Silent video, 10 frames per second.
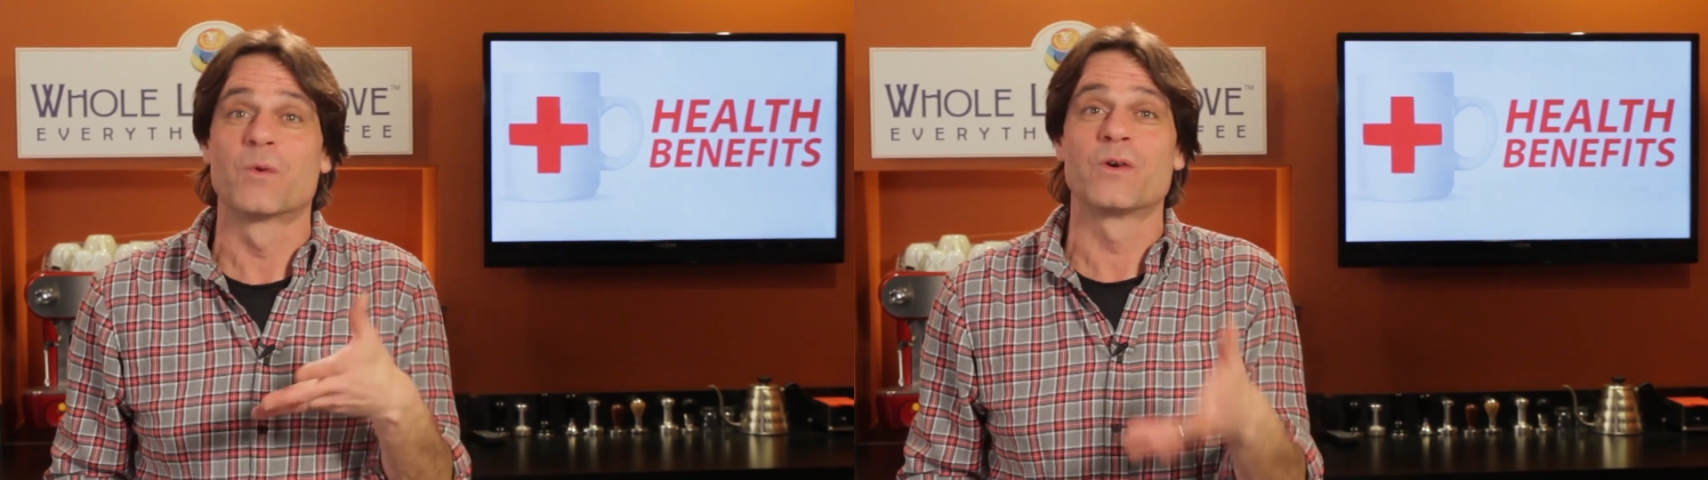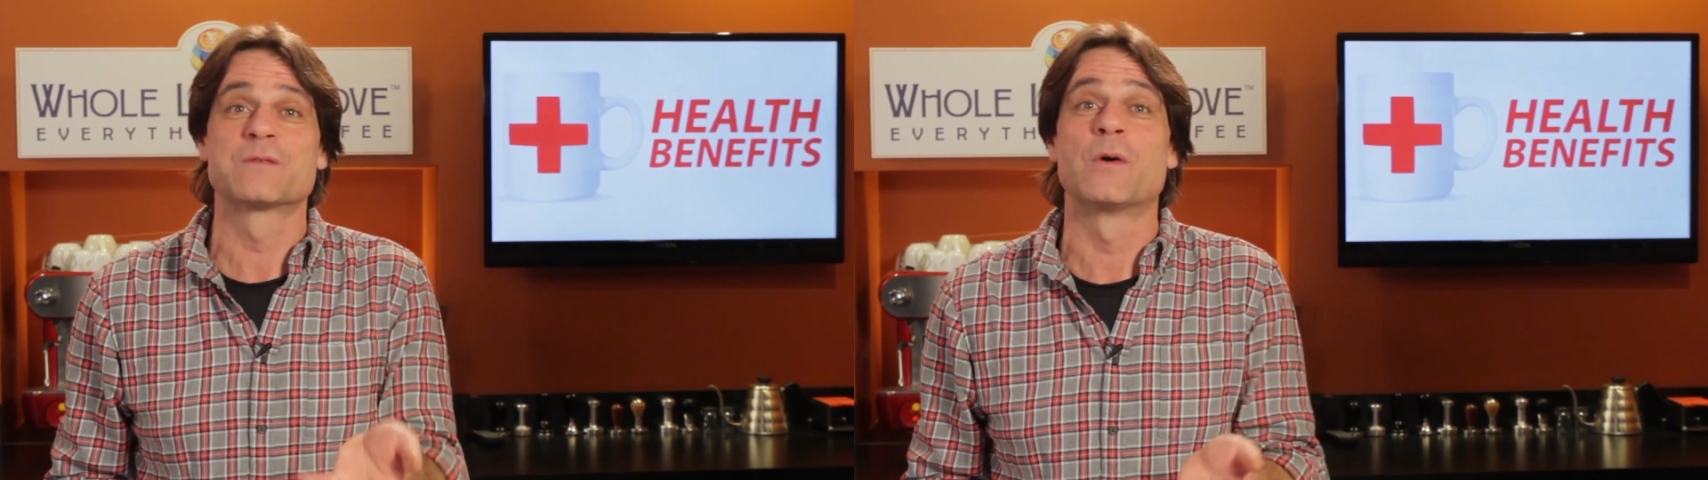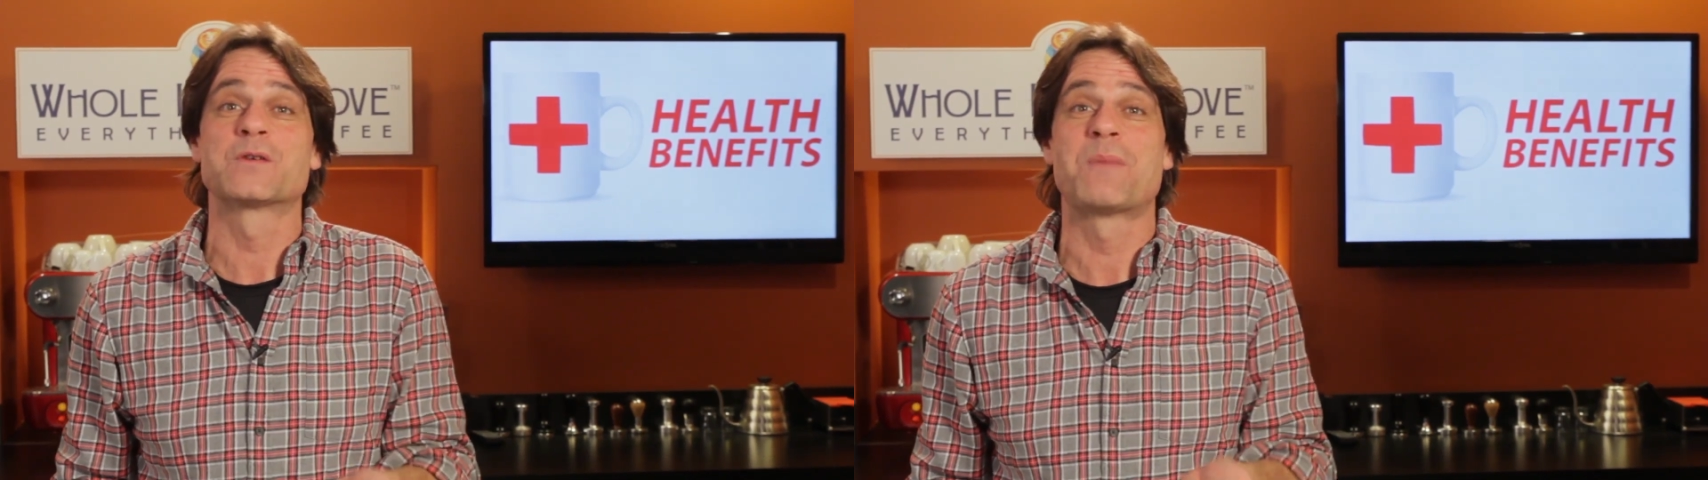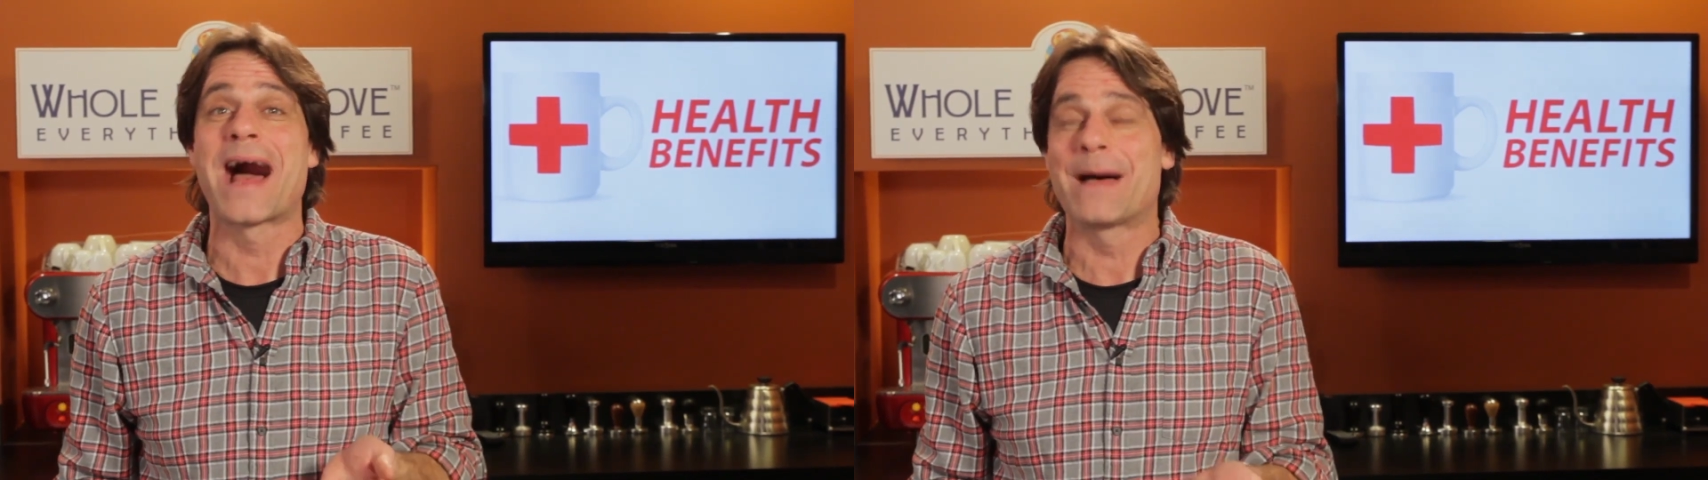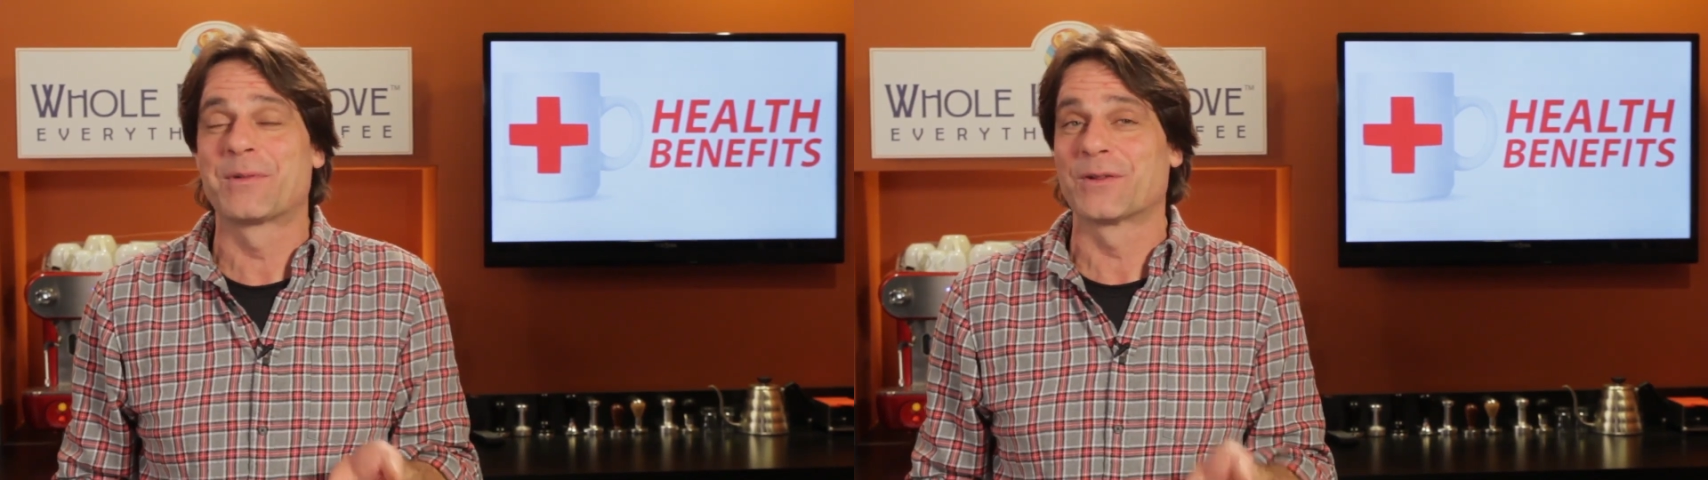world's most
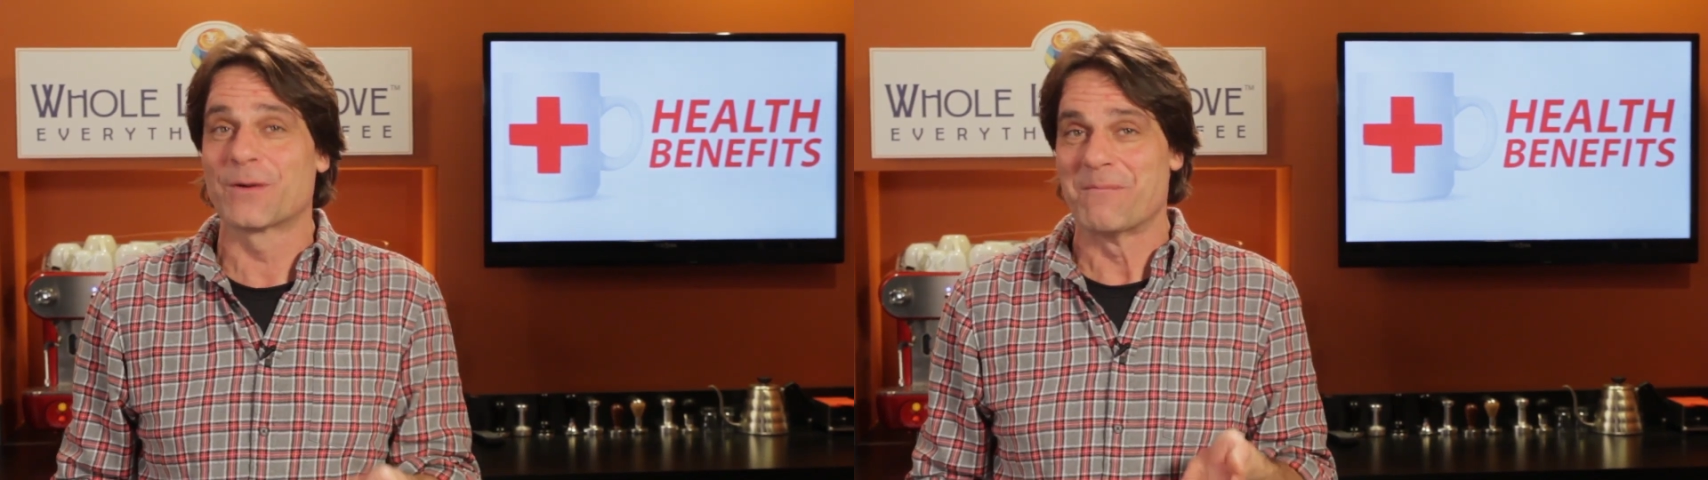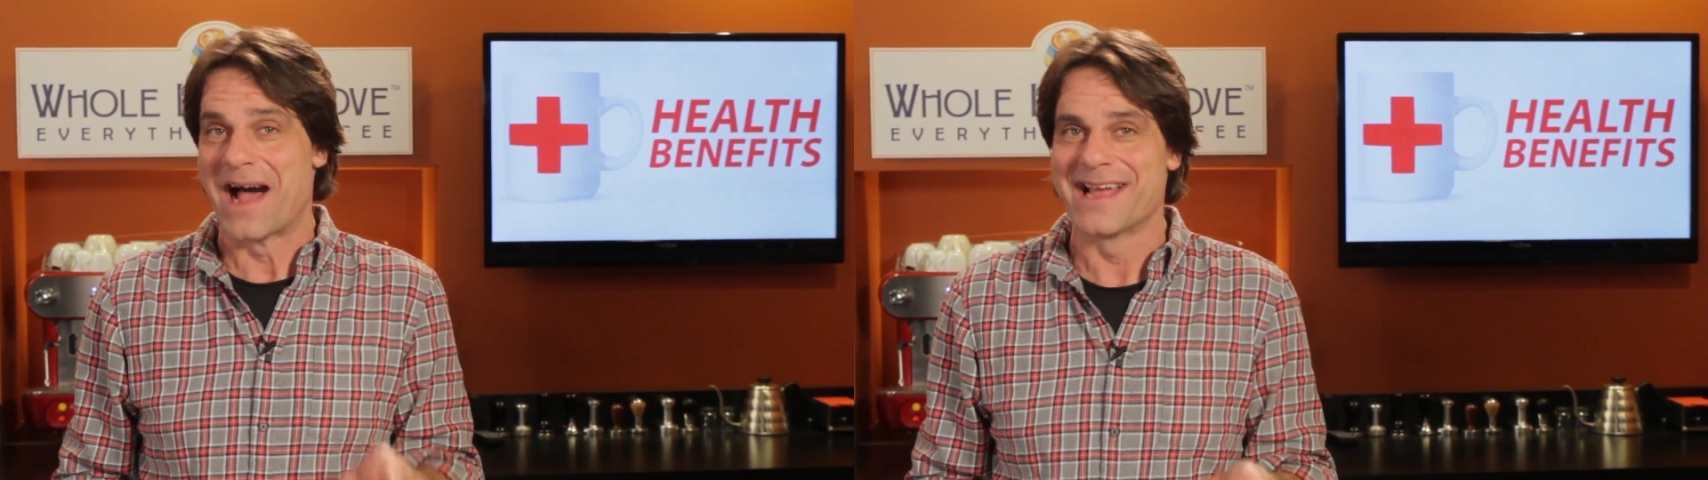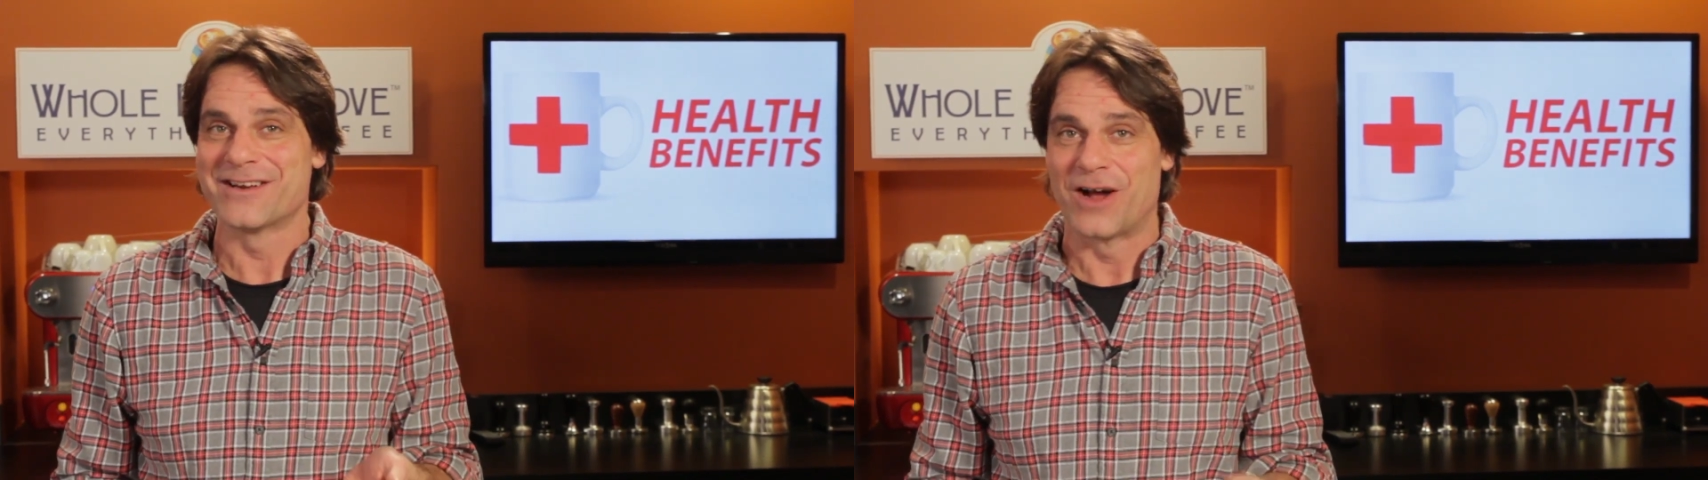popular mind